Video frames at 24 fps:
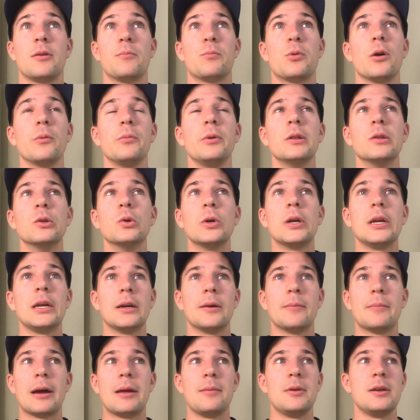I'm probably looking
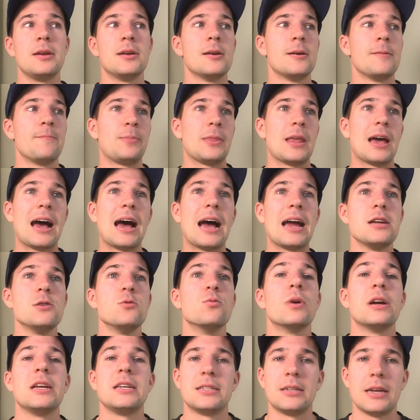at maybe 8
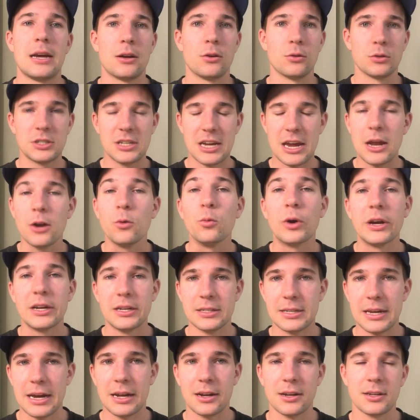weeks out or 10
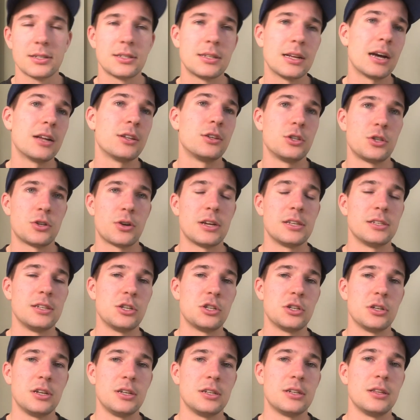weeks out, I start to
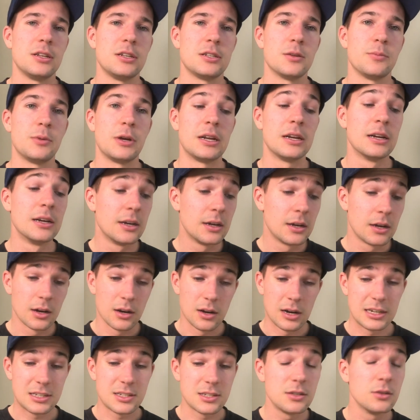transition into this a bit.
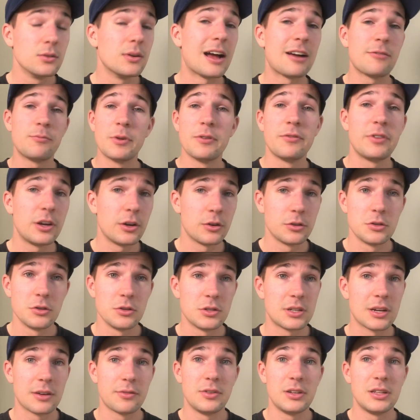I still have my
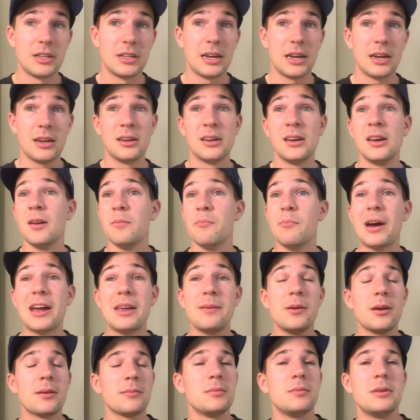VO2 stuff in there.
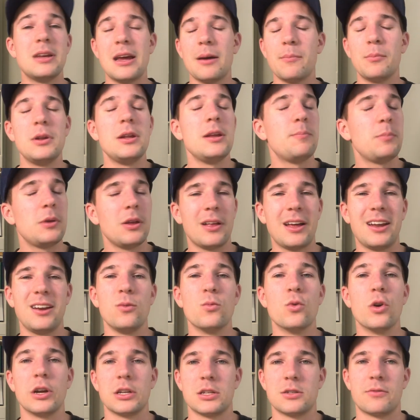Maybe I'm now manipulating
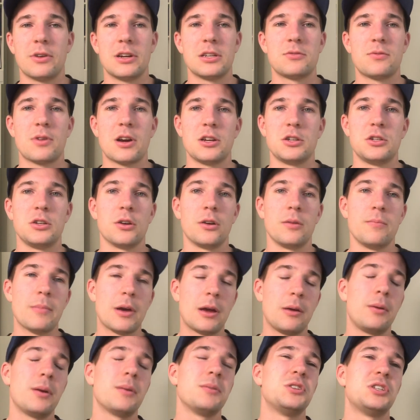work to rest ratio.
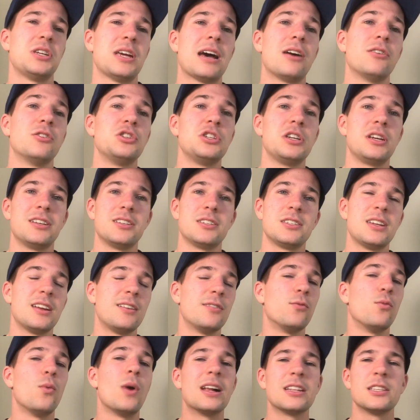Maybe I'm challenging it. Instead
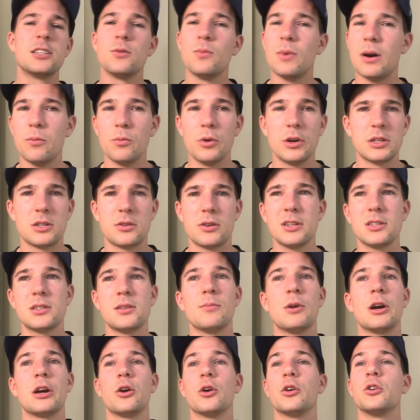of 1-to-1 work to rest, I
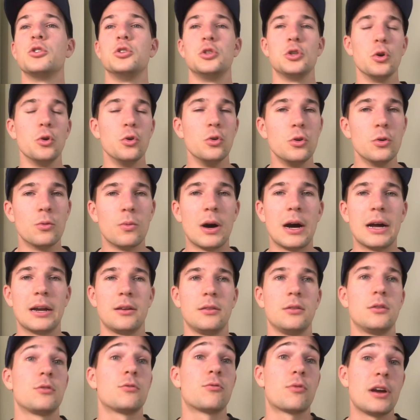might go to 2-to-1
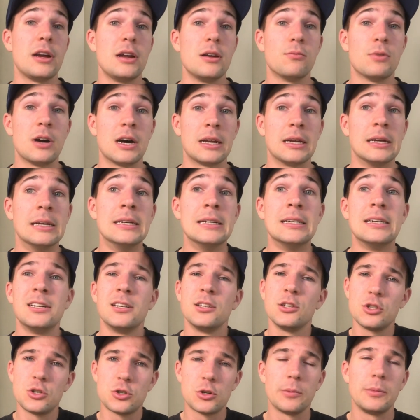and 3-to-1.
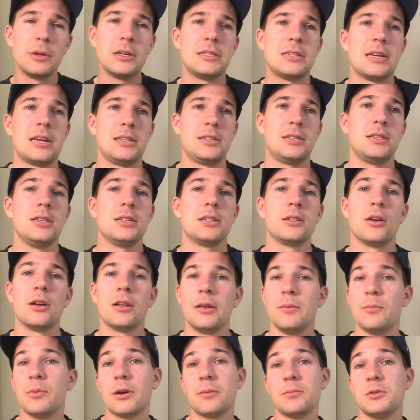Just drop the intensity
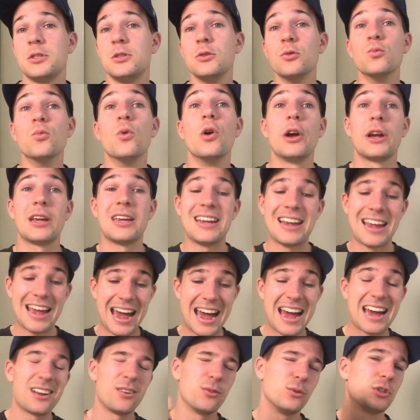slightly, but I'm still working
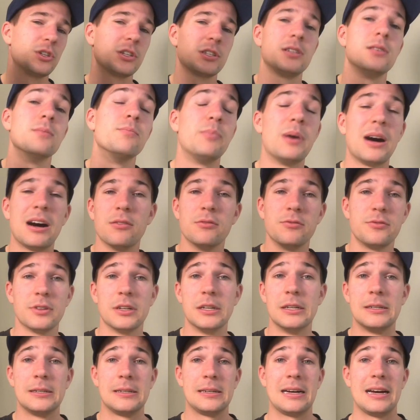at or just above
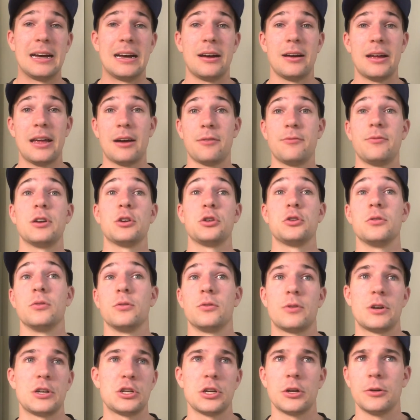our functional
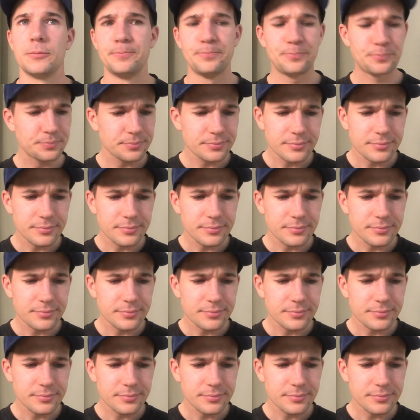threshold.